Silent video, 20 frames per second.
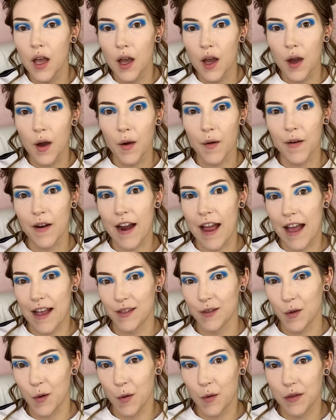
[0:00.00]
or
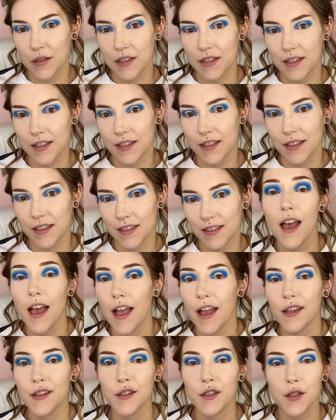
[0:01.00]
assholes.
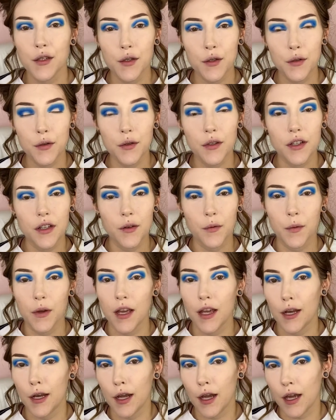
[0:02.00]
And two, when
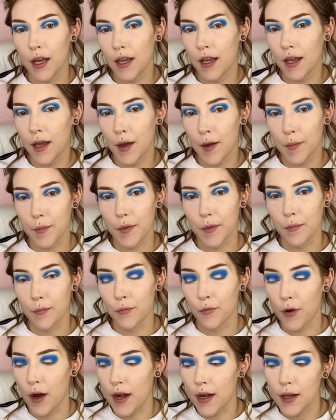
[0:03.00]
I am
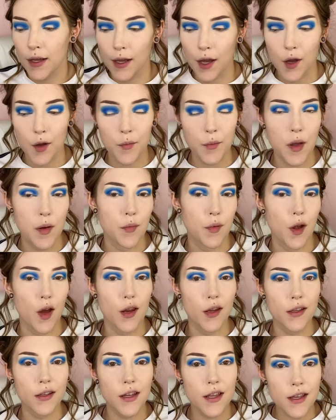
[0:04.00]
writing out my
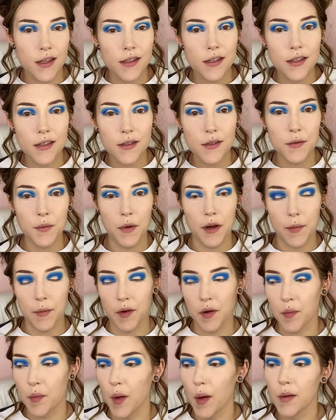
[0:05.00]
product lists, when I'm going to
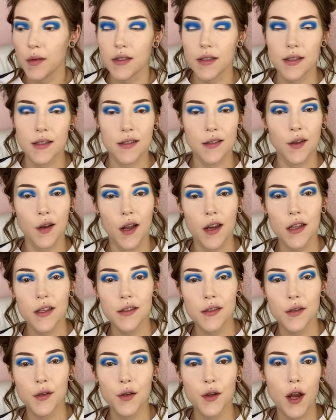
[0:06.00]
post this look on
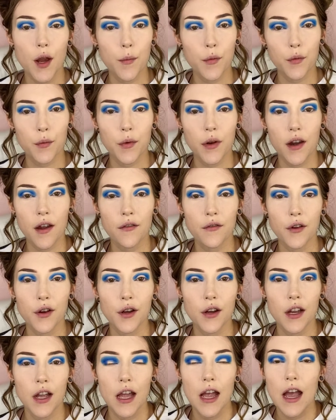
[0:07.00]
Instagram or whatever,
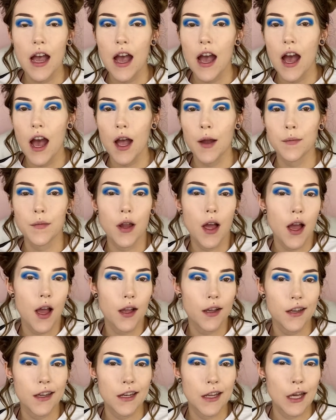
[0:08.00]
I'm not
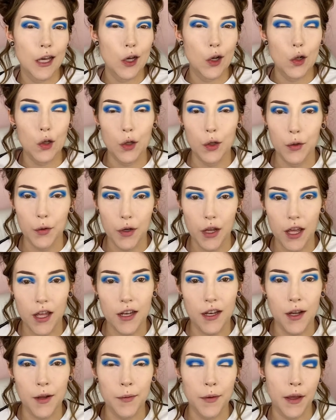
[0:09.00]
going to include it.
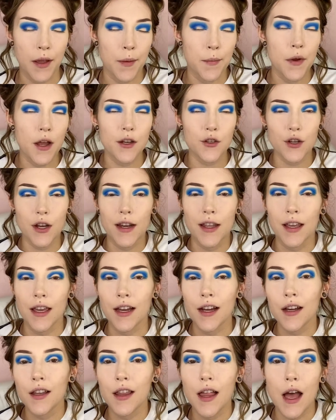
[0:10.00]
I'm not trying to get
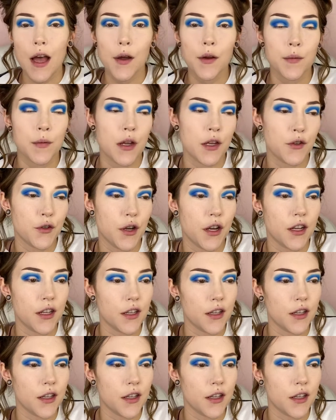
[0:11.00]
clout, I'm not trying to,